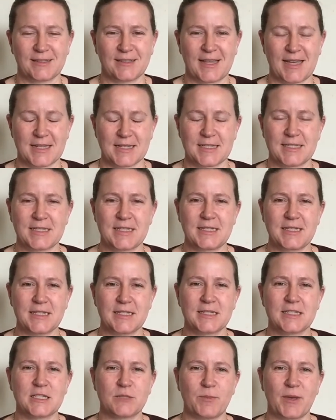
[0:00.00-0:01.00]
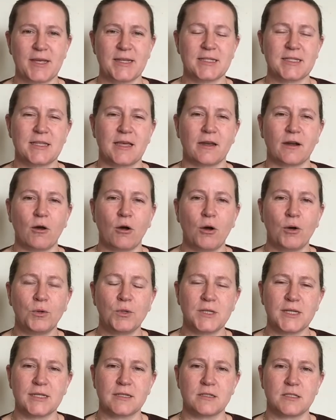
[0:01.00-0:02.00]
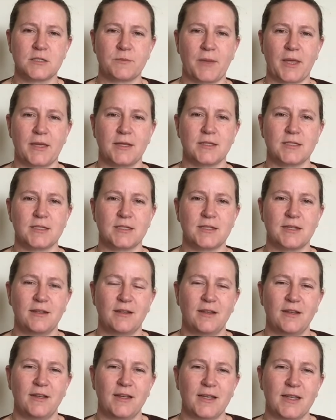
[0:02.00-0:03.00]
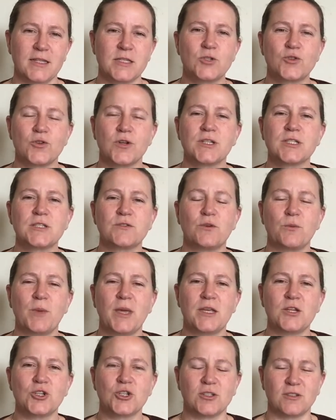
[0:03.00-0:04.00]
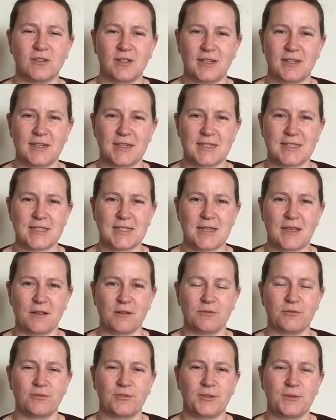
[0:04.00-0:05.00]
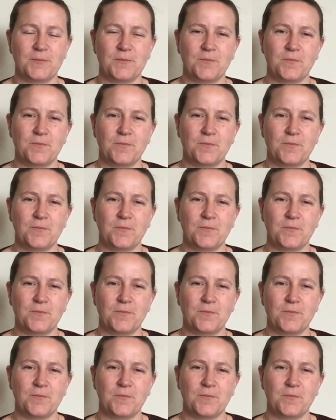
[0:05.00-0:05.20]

that sitting space, that holding space is transformational in itself.